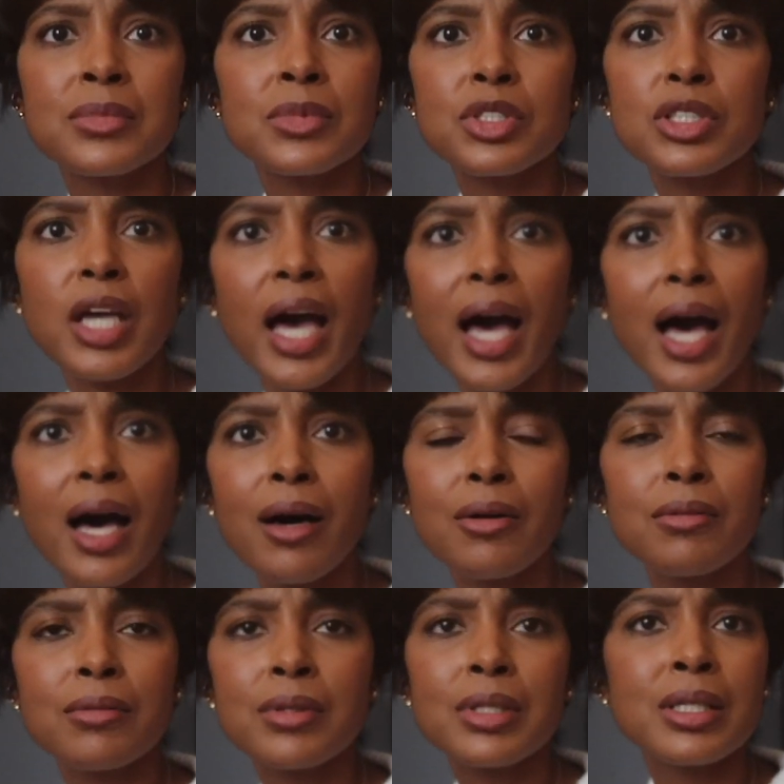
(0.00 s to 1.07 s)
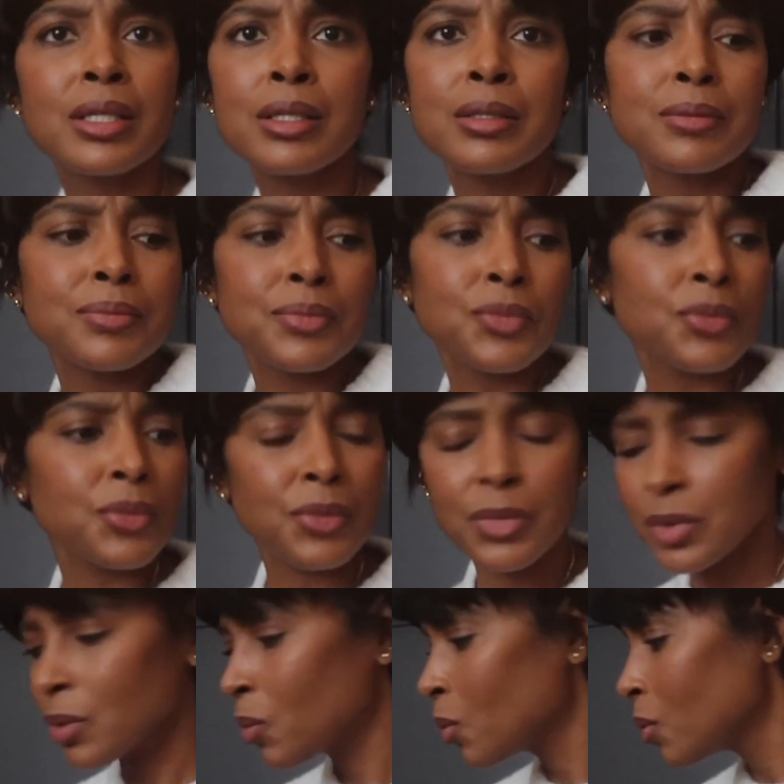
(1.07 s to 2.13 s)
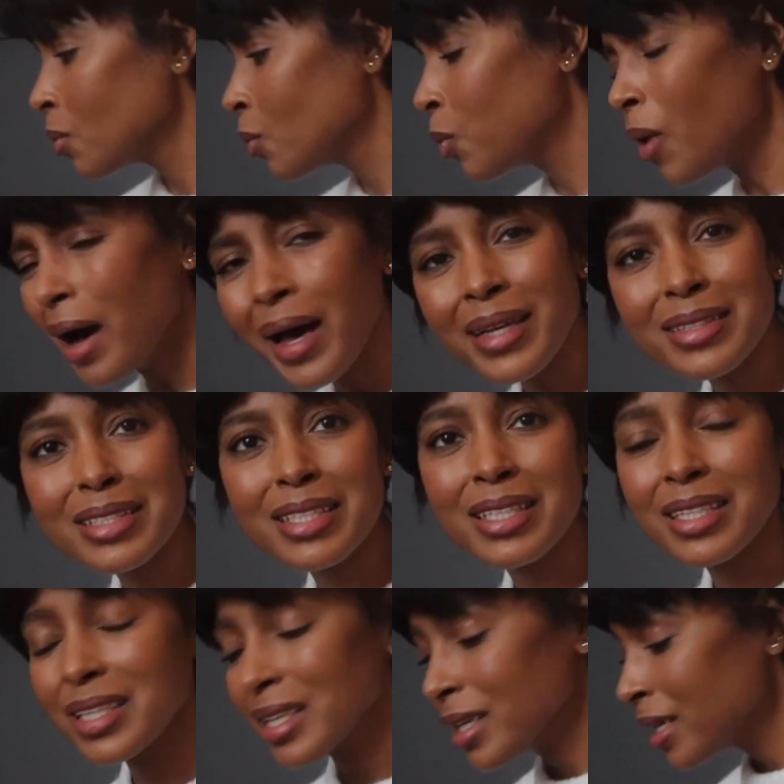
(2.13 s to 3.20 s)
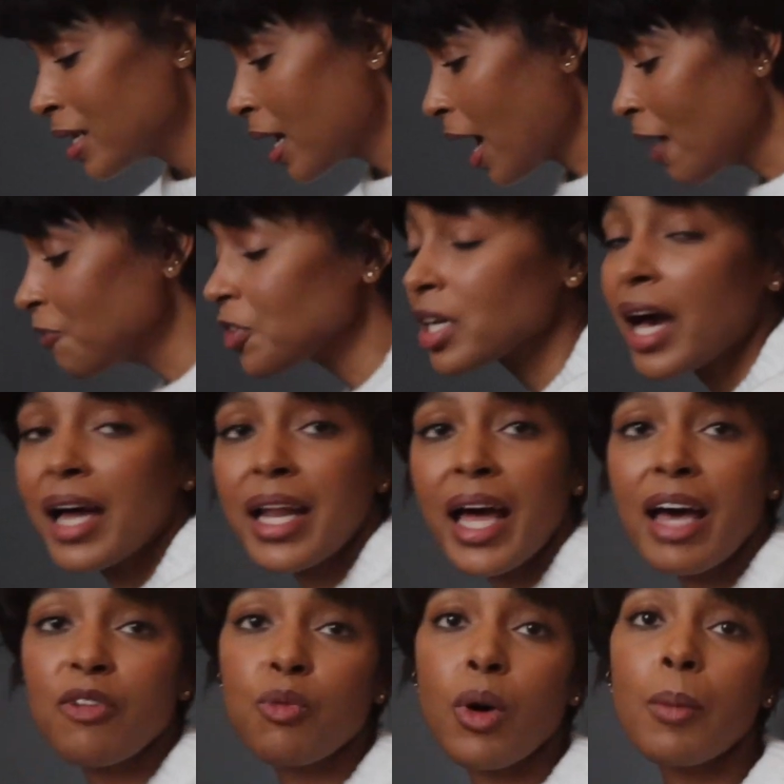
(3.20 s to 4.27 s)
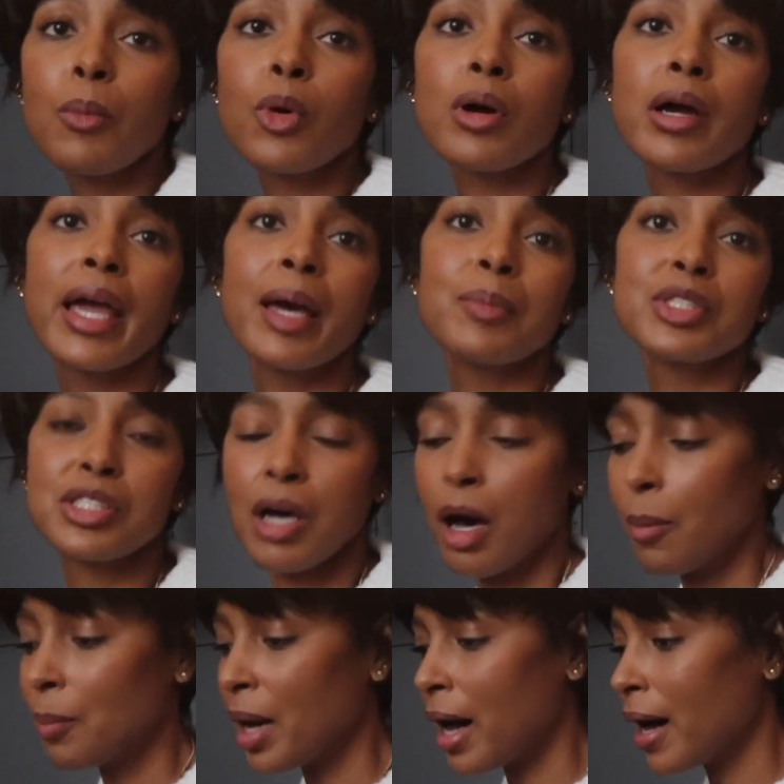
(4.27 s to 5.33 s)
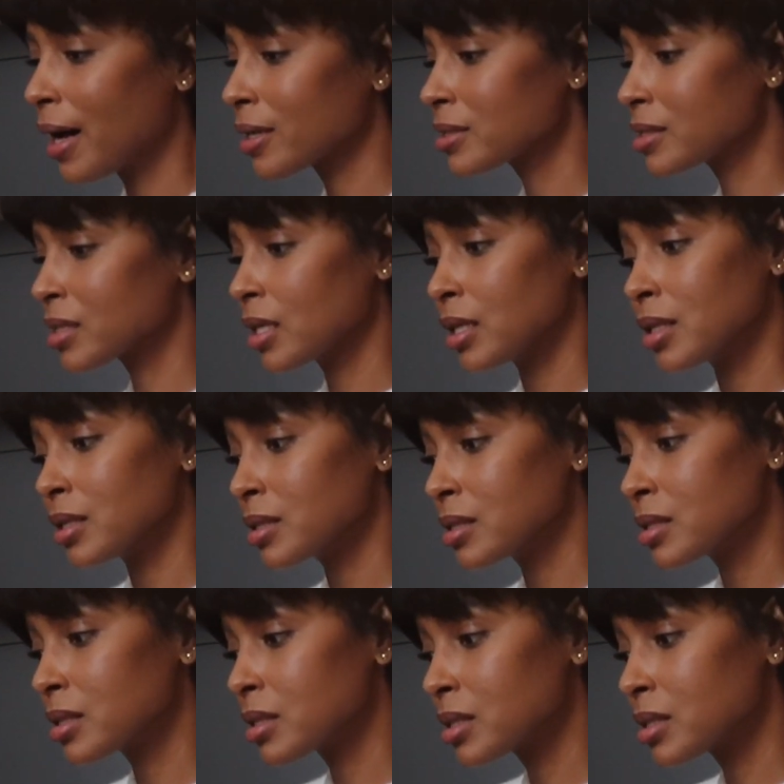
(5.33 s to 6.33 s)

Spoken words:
Child. What? I forgot. I have one more Amazon box. Because.